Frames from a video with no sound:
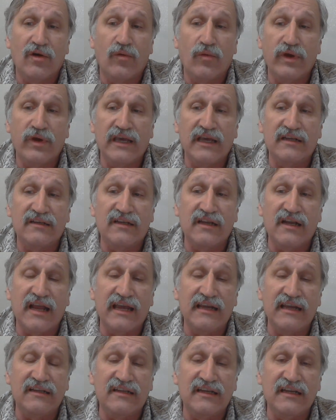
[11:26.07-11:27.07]
We get to
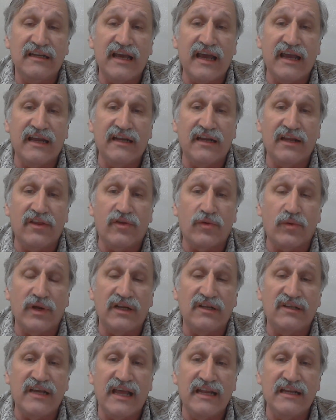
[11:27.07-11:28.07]

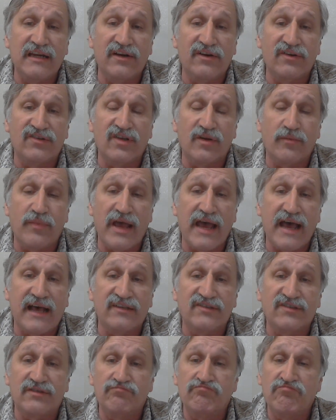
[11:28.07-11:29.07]
1993. 10 years had
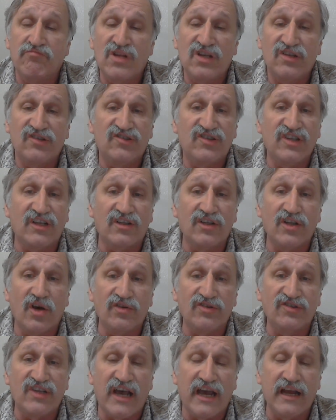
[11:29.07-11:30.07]
passed. Still
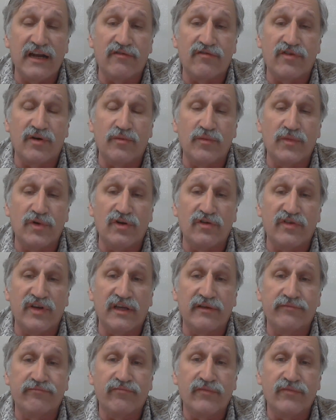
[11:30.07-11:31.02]
no sign of her moving.